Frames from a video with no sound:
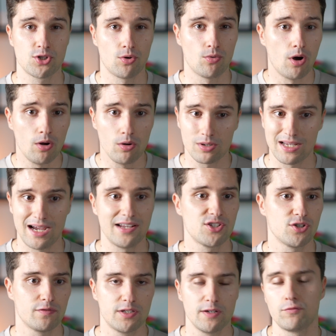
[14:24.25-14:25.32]
So all
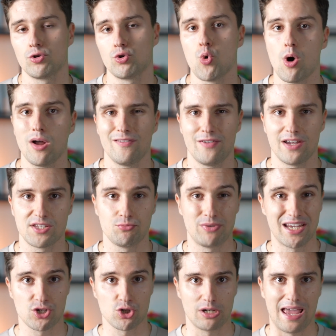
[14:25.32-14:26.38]
kinds of different qualifiers we
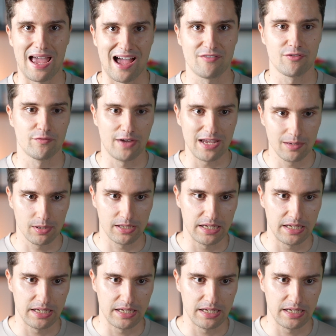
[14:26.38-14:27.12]
actually have available